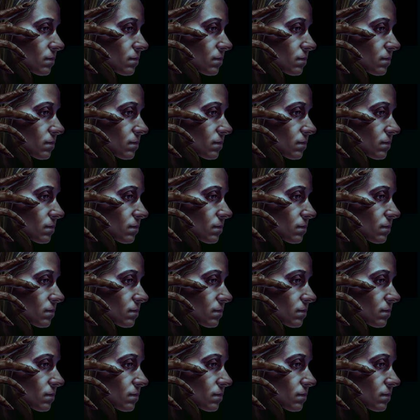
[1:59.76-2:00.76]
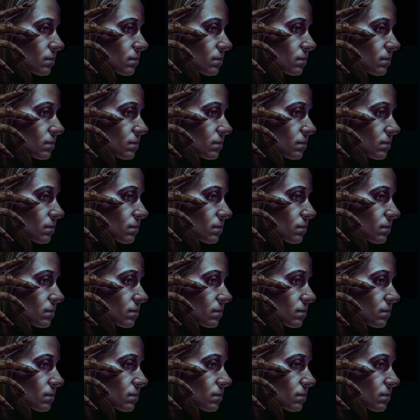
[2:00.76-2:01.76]

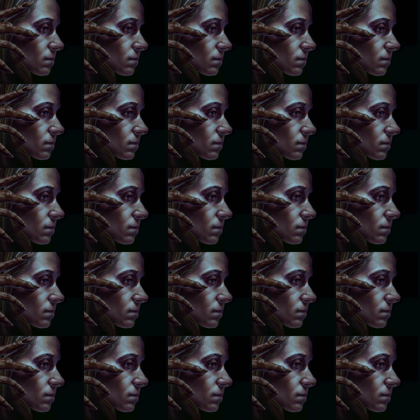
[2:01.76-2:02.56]
(no lip movement)